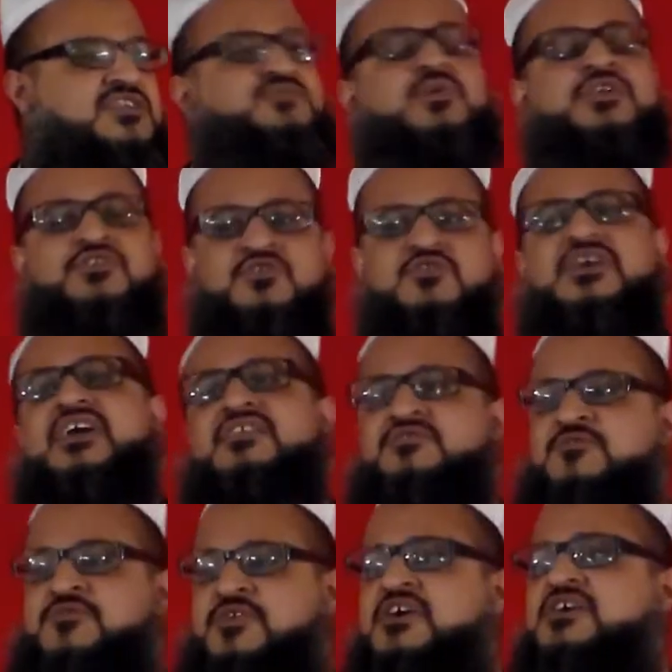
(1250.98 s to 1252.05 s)
Because when you get
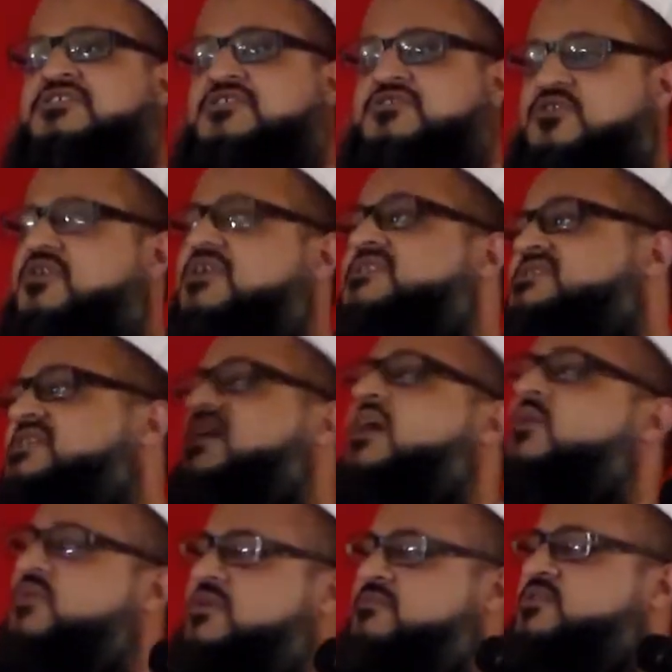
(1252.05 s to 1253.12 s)
to 30, you're going to say,
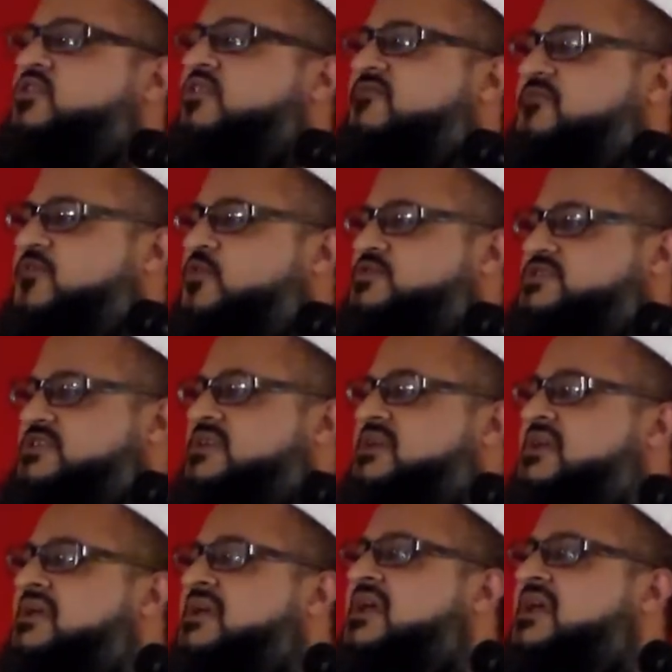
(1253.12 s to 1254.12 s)
I want to be on 40.